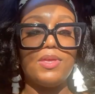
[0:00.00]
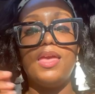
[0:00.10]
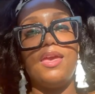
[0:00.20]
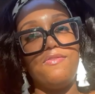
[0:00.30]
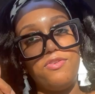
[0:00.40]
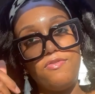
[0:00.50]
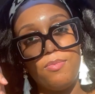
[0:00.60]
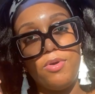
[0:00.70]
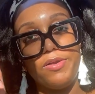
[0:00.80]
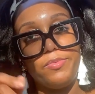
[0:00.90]
If you from
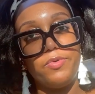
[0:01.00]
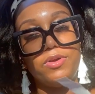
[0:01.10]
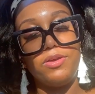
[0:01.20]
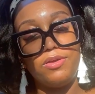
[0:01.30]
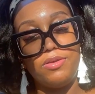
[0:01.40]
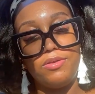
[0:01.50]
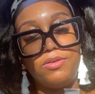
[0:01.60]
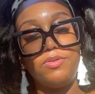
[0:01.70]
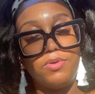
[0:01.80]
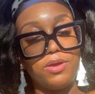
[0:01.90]
Baltimore,
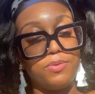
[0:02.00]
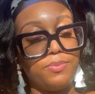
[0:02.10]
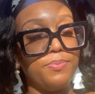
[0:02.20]
you know.